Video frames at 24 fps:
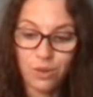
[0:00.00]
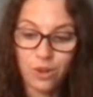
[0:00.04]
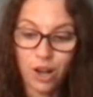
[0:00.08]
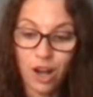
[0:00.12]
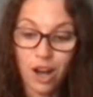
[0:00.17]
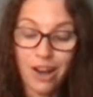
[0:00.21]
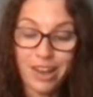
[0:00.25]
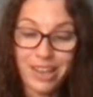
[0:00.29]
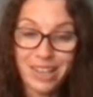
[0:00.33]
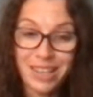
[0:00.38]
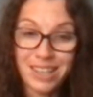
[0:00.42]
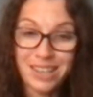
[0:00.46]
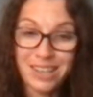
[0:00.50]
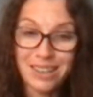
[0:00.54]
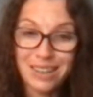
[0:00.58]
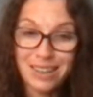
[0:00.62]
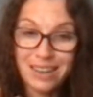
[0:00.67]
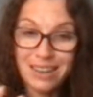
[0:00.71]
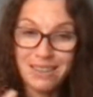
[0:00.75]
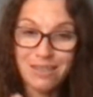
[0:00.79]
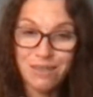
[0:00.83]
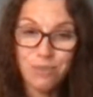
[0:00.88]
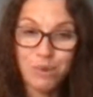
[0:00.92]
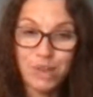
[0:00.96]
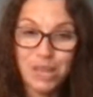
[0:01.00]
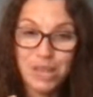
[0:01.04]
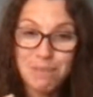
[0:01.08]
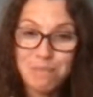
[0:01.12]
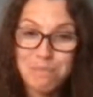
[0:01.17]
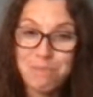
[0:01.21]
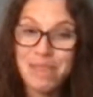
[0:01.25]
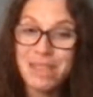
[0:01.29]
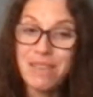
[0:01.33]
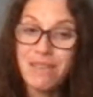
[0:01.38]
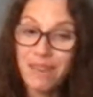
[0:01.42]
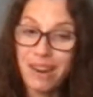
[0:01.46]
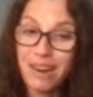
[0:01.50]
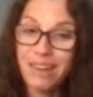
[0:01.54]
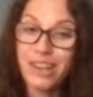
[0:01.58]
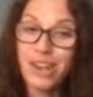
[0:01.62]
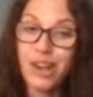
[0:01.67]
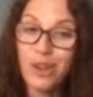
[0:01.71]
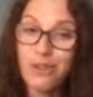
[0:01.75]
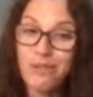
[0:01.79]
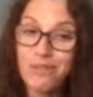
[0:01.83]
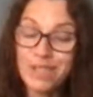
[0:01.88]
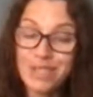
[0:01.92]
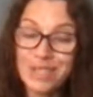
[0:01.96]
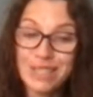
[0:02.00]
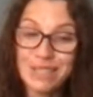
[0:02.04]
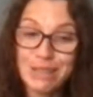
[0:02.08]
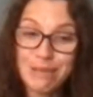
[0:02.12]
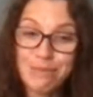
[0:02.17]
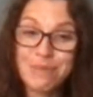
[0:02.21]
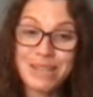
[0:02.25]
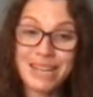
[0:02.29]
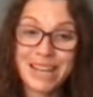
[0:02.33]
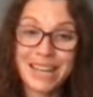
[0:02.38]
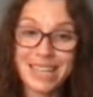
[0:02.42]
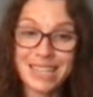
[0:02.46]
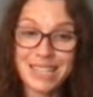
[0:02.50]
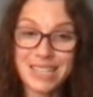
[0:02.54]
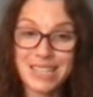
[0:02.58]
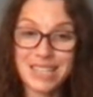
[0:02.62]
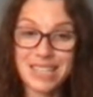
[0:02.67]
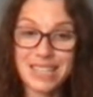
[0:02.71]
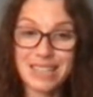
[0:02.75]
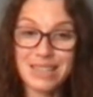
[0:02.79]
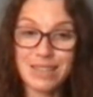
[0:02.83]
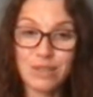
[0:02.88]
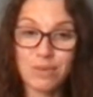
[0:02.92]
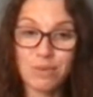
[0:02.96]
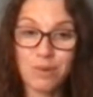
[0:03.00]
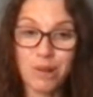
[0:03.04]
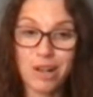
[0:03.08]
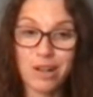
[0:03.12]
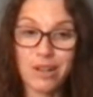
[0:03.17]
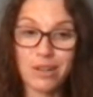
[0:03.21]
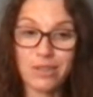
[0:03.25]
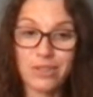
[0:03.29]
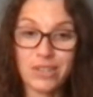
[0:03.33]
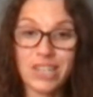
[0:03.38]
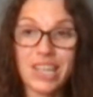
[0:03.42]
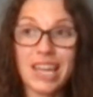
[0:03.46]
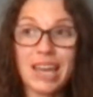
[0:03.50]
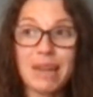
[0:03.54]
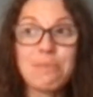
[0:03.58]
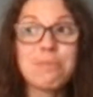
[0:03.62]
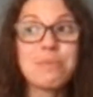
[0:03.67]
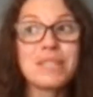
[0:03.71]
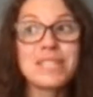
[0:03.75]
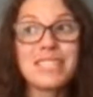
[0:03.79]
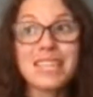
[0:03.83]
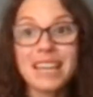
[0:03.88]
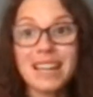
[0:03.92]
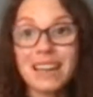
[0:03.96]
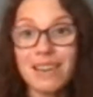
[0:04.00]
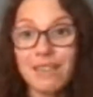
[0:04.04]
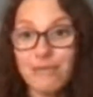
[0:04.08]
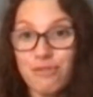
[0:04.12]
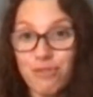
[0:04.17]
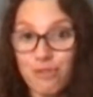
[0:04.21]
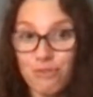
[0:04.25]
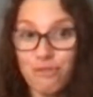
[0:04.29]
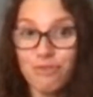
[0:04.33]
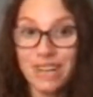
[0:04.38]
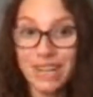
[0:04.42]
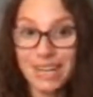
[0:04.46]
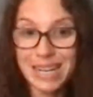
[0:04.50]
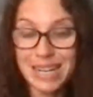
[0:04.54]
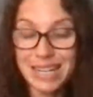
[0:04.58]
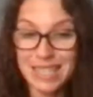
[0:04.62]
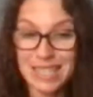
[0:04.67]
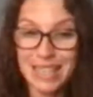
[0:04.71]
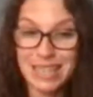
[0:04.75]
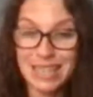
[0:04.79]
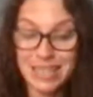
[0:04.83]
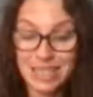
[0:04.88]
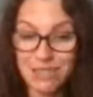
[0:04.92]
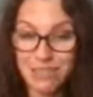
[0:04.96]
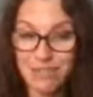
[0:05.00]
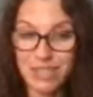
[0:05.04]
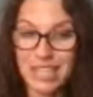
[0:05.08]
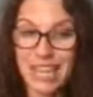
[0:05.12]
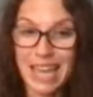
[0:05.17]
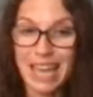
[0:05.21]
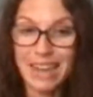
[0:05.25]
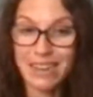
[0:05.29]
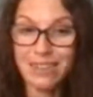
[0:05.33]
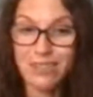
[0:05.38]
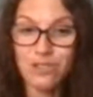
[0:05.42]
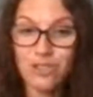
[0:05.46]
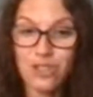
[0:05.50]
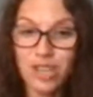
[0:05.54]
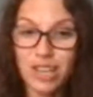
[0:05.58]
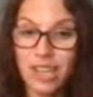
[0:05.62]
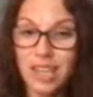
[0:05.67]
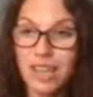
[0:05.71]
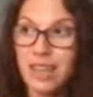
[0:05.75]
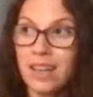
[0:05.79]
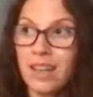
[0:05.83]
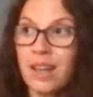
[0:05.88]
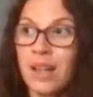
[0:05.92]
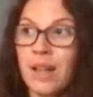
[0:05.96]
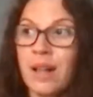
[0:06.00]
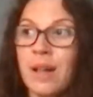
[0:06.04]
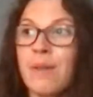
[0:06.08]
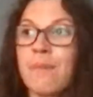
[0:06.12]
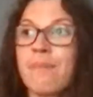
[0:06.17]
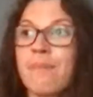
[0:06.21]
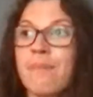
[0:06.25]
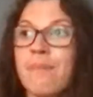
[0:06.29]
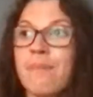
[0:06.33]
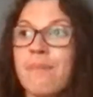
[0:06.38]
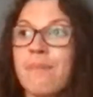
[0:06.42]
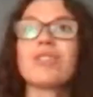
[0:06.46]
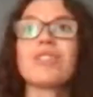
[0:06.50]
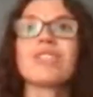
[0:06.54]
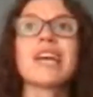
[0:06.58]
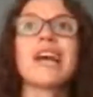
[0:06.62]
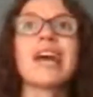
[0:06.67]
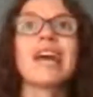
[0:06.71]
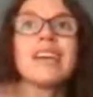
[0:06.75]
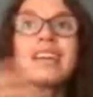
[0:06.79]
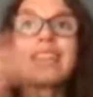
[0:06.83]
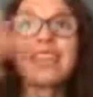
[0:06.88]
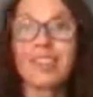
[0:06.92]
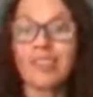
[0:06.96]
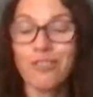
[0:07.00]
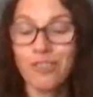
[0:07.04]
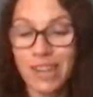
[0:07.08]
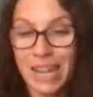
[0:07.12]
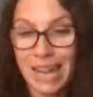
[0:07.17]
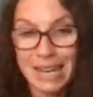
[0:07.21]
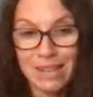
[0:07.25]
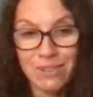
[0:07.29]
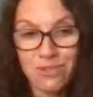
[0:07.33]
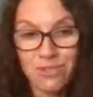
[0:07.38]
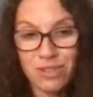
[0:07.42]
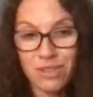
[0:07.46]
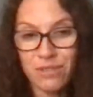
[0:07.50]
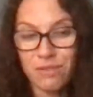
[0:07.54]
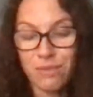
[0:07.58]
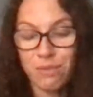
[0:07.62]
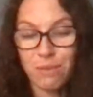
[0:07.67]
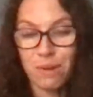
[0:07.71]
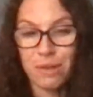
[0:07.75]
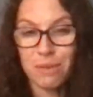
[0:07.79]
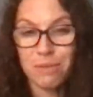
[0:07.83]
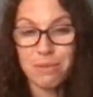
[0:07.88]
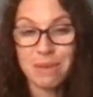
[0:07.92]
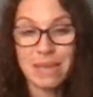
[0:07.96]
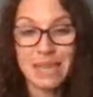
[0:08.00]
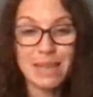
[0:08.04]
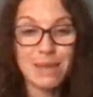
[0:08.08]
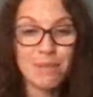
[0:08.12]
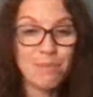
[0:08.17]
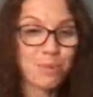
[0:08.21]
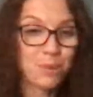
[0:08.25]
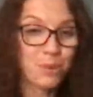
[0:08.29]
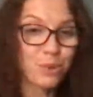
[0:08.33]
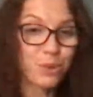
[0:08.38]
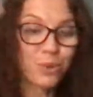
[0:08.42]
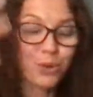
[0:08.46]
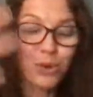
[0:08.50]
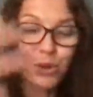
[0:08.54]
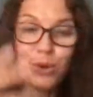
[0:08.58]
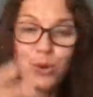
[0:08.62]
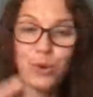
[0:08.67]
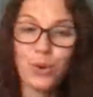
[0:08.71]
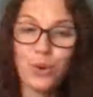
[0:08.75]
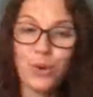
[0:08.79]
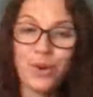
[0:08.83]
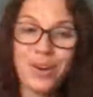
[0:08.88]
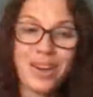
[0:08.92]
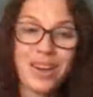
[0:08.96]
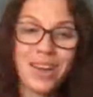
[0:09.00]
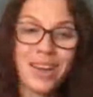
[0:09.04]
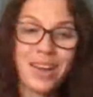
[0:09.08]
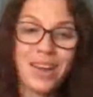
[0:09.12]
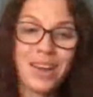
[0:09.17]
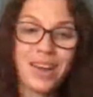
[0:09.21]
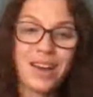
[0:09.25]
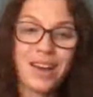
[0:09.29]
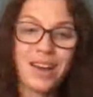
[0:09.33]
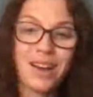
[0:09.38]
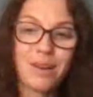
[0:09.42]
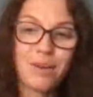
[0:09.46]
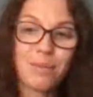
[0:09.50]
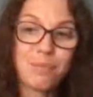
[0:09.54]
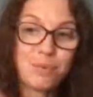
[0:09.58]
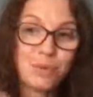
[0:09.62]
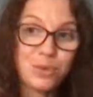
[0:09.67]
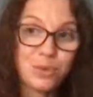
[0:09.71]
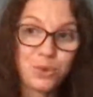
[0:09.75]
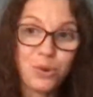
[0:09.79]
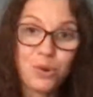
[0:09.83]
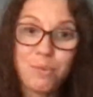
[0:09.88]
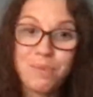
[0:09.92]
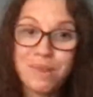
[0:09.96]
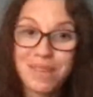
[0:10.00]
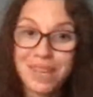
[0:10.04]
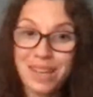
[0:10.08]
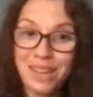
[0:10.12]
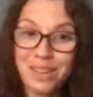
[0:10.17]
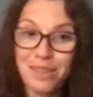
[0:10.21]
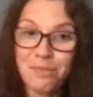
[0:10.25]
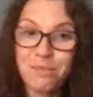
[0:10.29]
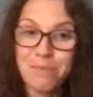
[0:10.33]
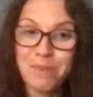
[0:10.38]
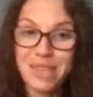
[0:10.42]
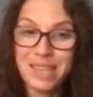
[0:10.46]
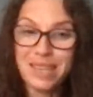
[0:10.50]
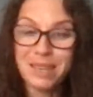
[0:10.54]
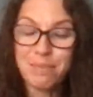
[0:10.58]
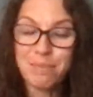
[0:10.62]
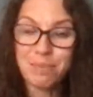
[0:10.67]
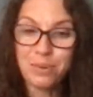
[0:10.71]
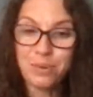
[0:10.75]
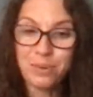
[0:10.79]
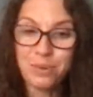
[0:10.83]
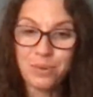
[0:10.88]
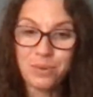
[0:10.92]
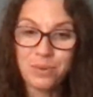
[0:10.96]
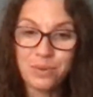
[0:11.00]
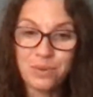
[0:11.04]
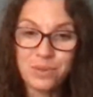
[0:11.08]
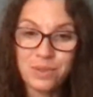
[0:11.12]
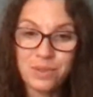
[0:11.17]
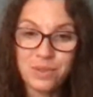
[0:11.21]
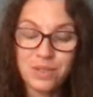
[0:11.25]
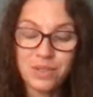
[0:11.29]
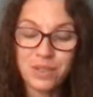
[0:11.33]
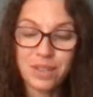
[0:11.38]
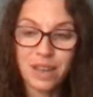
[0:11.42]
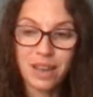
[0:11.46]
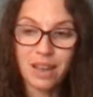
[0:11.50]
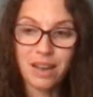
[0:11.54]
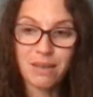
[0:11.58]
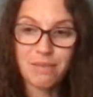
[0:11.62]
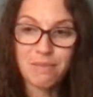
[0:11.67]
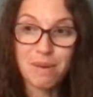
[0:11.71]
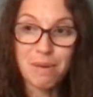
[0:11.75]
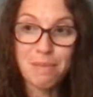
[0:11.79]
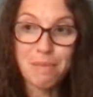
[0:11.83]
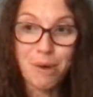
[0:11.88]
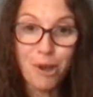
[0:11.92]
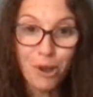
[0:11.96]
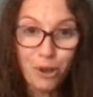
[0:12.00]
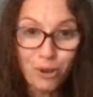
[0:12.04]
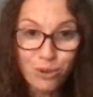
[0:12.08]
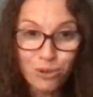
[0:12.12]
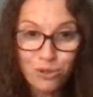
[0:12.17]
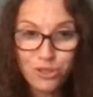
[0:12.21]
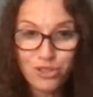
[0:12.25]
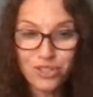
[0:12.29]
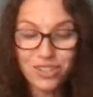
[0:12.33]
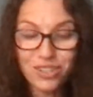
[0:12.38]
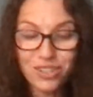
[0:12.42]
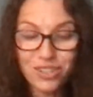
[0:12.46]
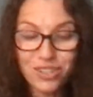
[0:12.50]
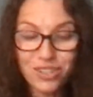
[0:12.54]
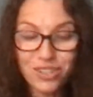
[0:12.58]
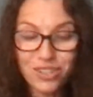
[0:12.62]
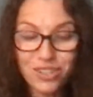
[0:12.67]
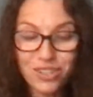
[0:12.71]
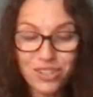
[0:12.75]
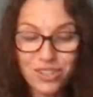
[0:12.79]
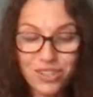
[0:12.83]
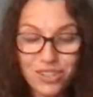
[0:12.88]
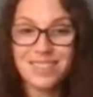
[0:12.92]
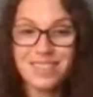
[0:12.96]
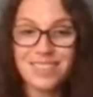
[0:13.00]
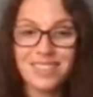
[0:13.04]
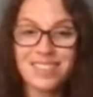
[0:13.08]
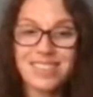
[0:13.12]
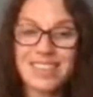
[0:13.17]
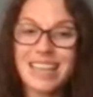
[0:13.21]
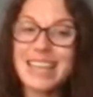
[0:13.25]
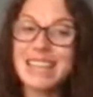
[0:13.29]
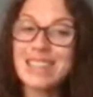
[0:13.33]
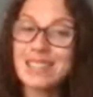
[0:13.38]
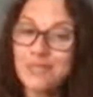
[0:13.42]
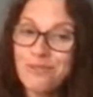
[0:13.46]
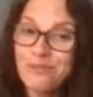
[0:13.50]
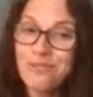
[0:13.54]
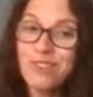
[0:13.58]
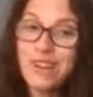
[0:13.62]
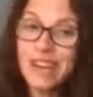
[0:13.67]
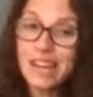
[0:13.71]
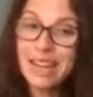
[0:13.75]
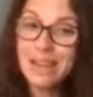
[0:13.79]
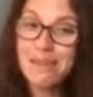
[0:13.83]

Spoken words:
we can be very overstimulated in this world. Again, particularly if you're really sensitive to energy, you're taking on energy from other people, you're absorbing other people's emotions, it's really